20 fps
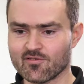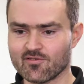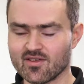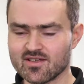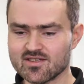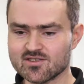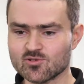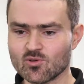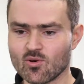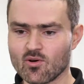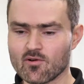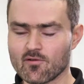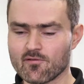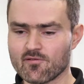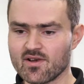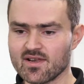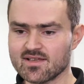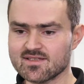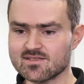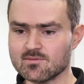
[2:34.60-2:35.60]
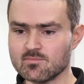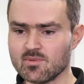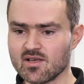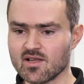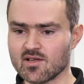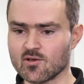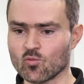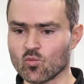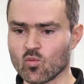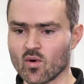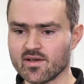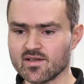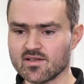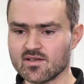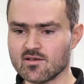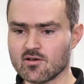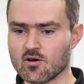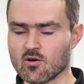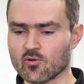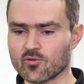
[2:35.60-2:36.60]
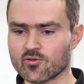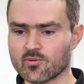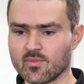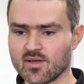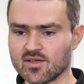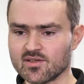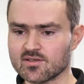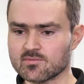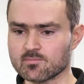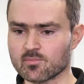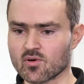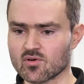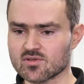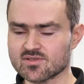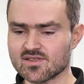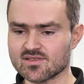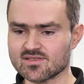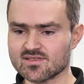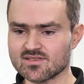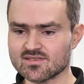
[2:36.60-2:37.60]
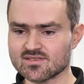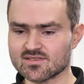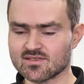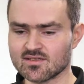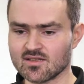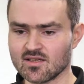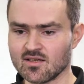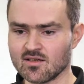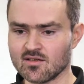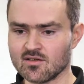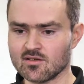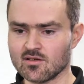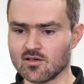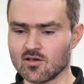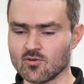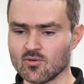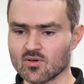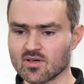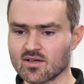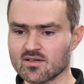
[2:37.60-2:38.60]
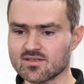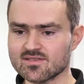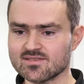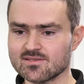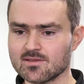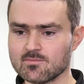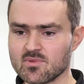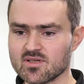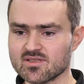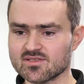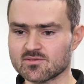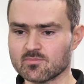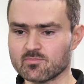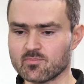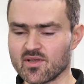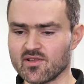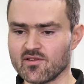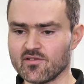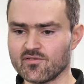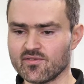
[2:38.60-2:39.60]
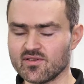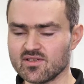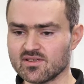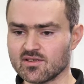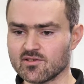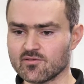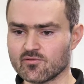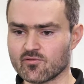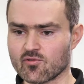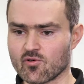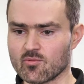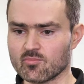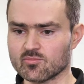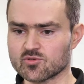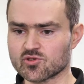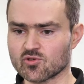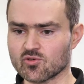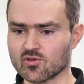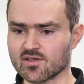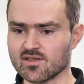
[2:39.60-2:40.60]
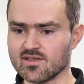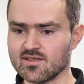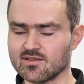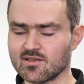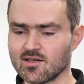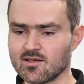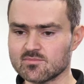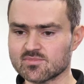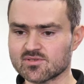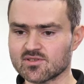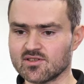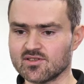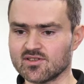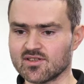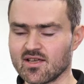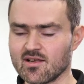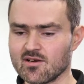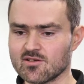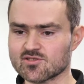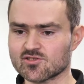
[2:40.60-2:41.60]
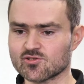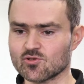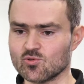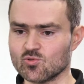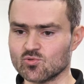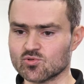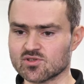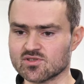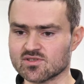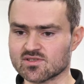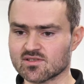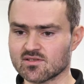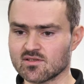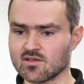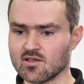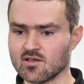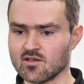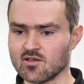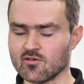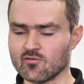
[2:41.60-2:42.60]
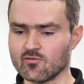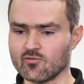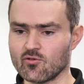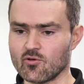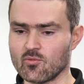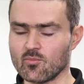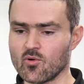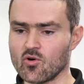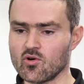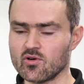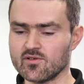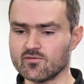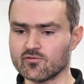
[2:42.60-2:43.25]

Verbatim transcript: Thanks to our flexible and widely automated processes, our customers benefit from short lead times and tailored solutions. For more